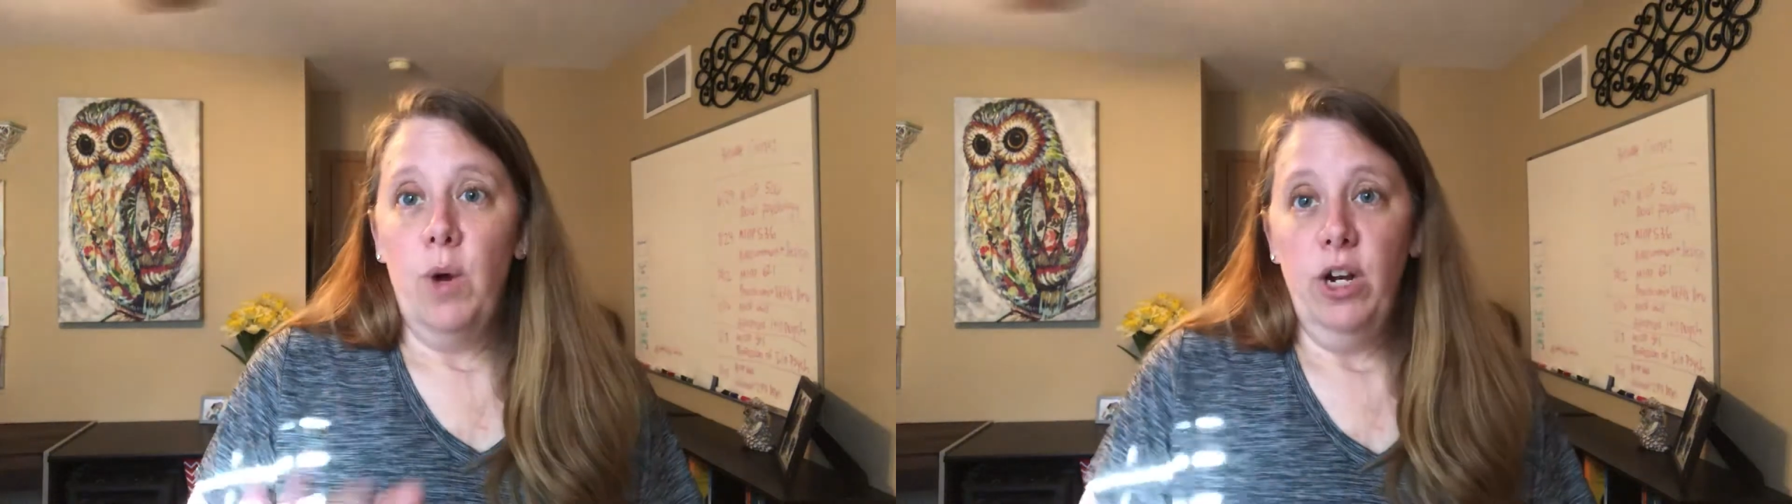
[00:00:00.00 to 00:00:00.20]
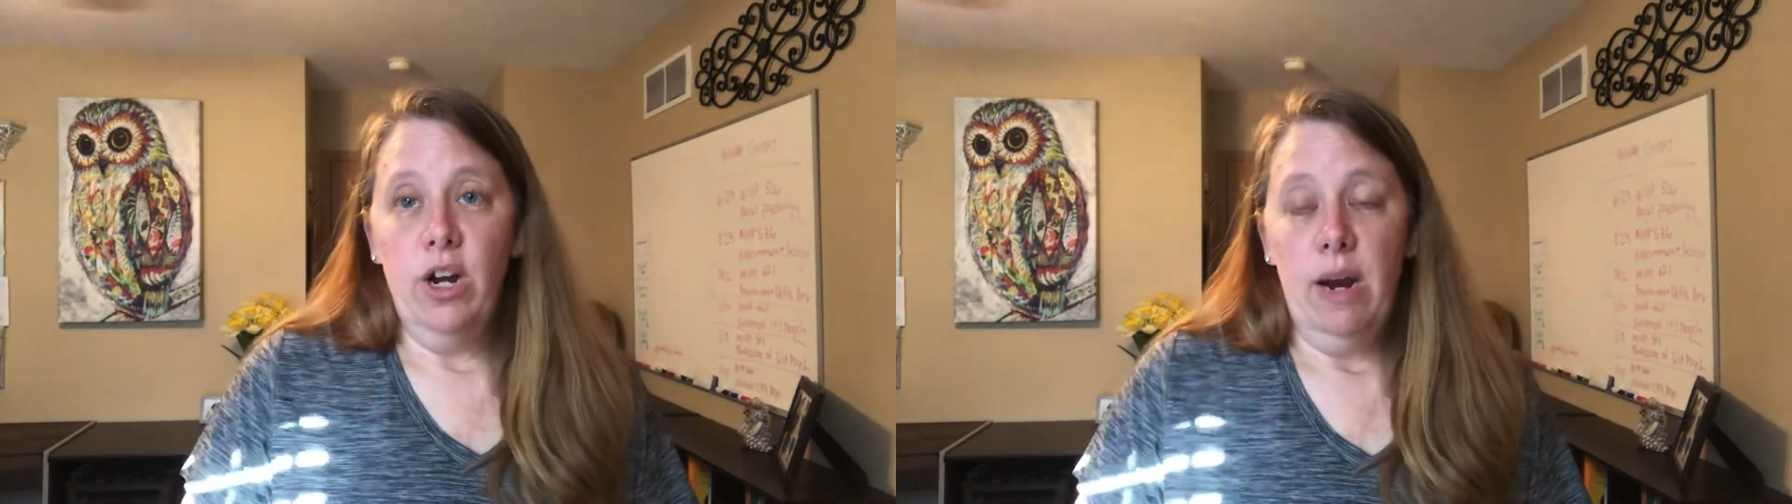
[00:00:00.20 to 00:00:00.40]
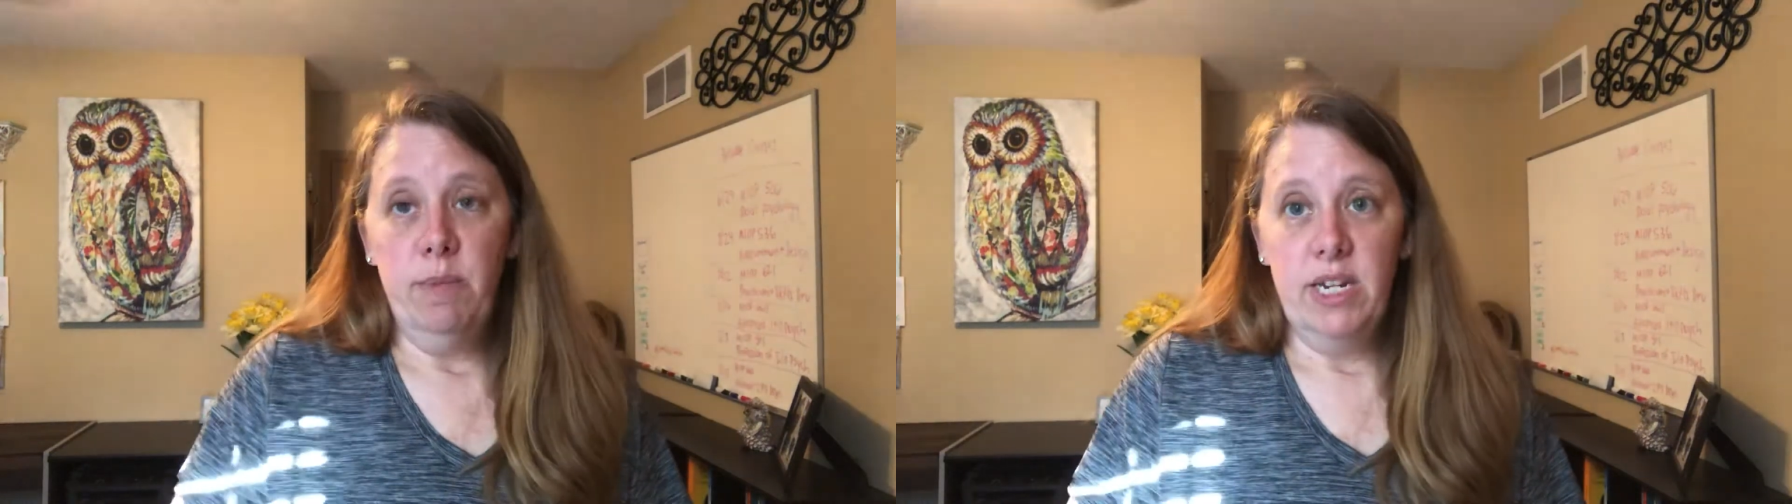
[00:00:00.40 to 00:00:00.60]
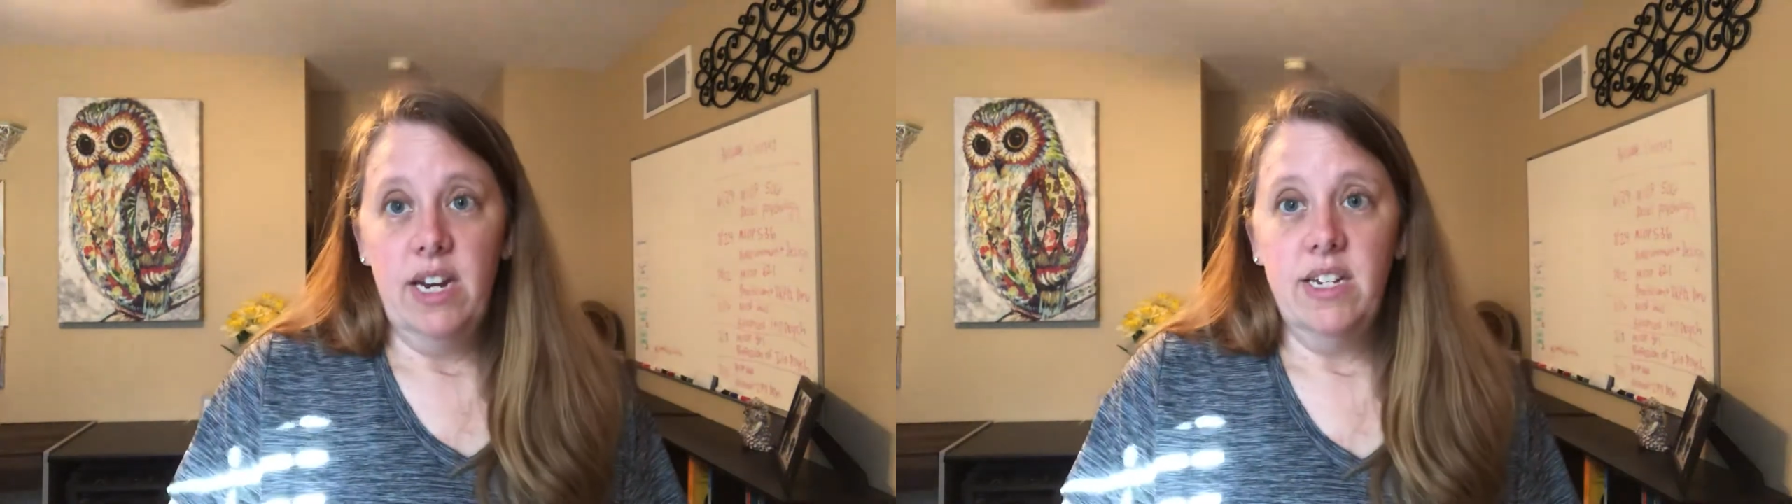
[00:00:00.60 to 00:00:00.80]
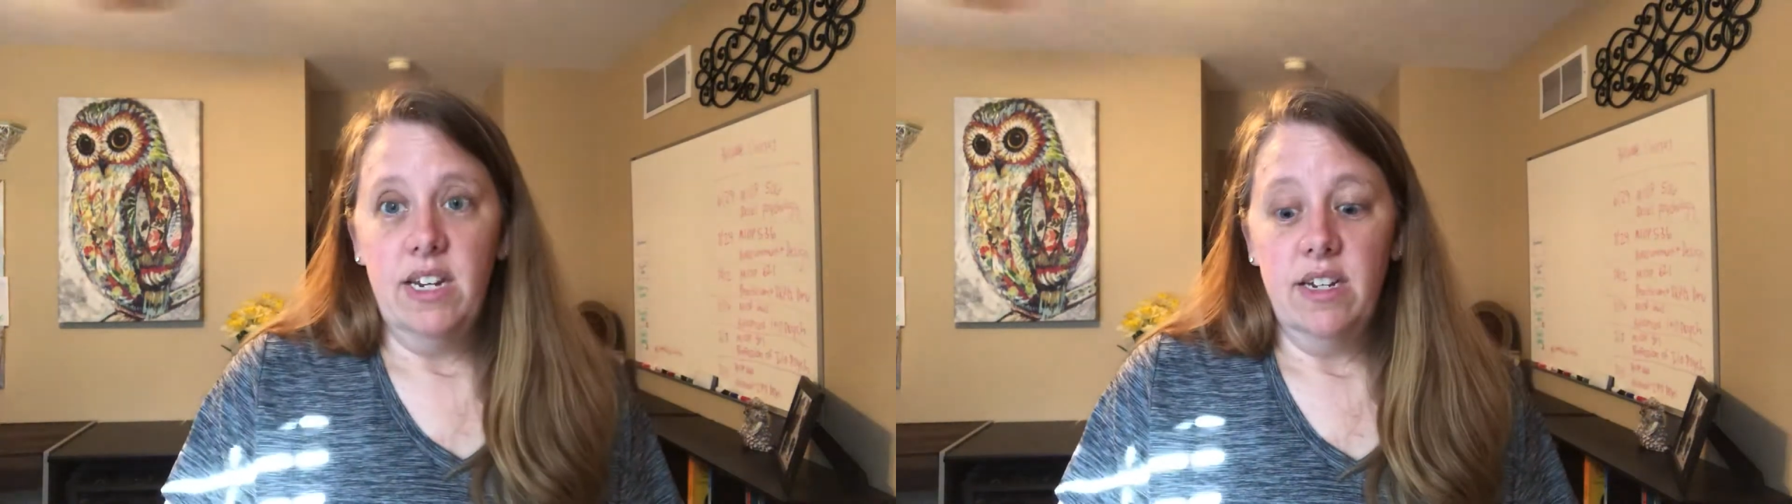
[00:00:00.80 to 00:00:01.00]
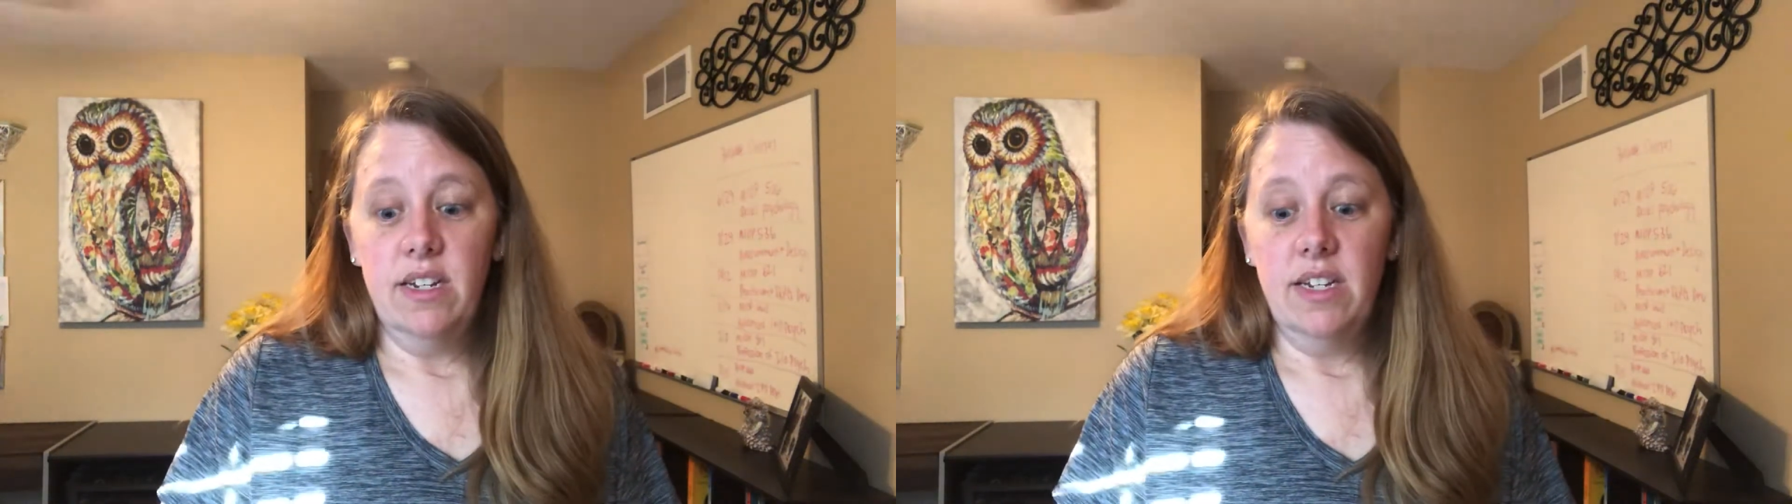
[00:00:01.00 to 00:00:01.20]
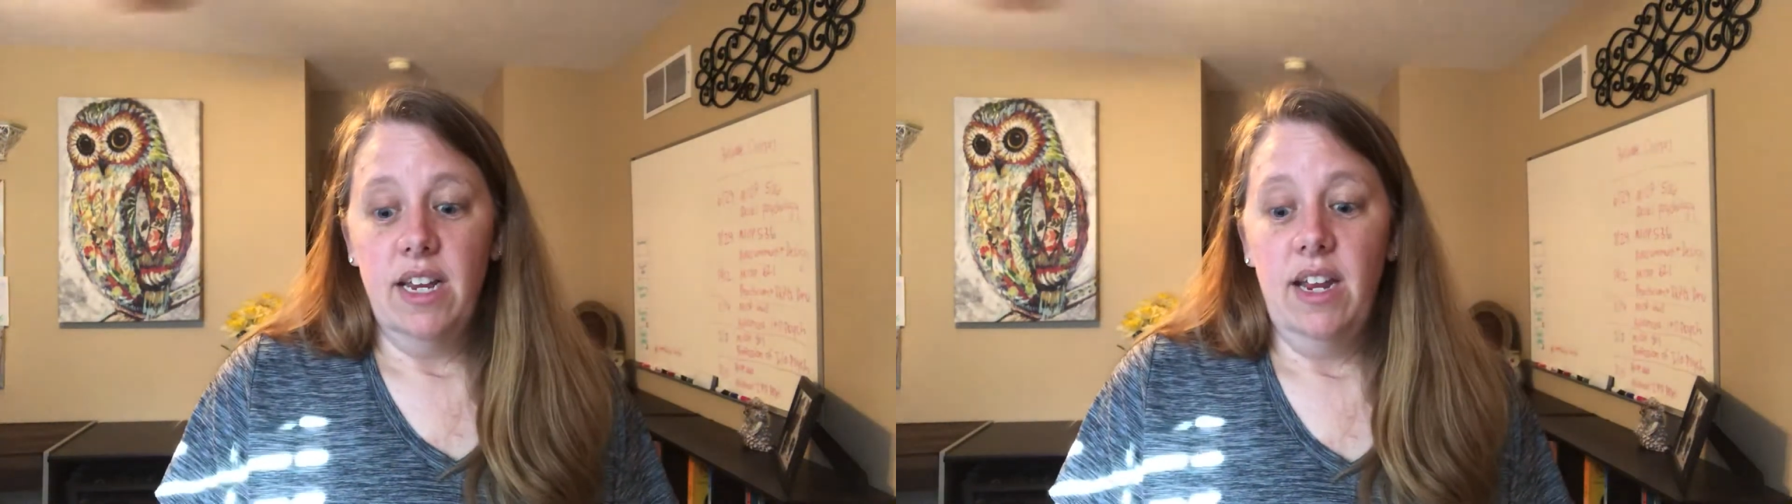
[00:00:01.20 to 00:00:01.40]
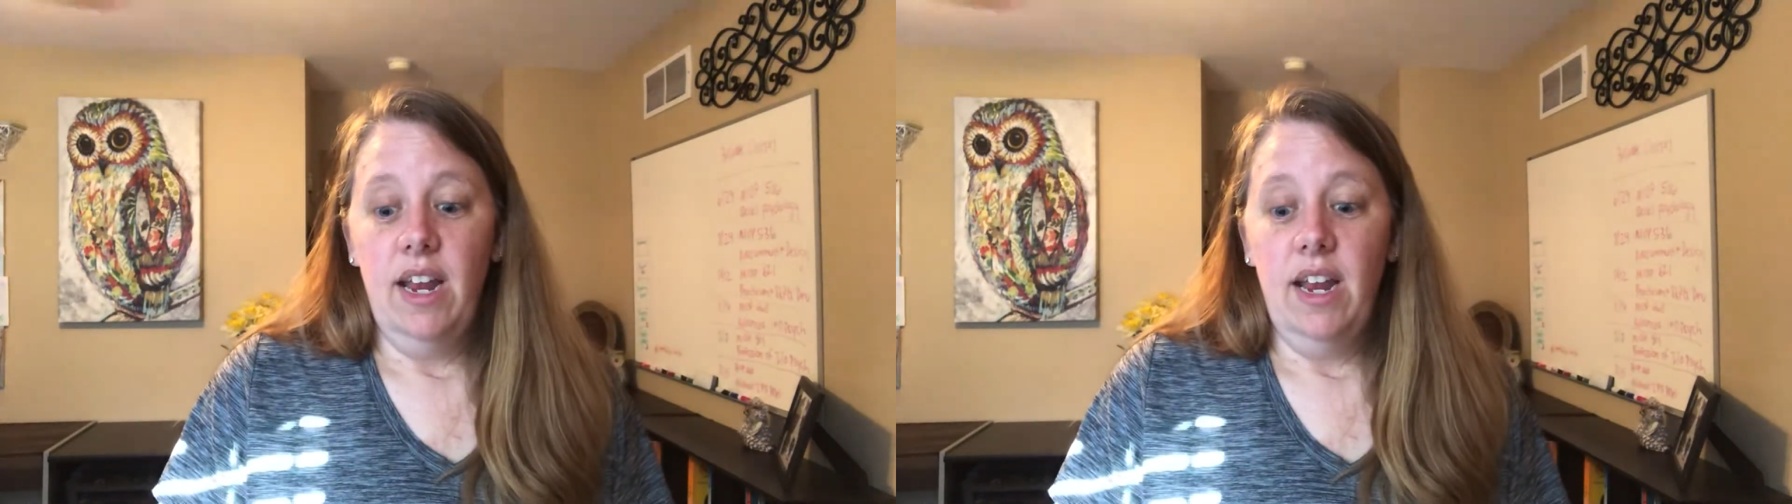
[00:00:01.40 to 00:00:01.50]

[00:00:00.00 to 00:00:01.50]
what your cup size is.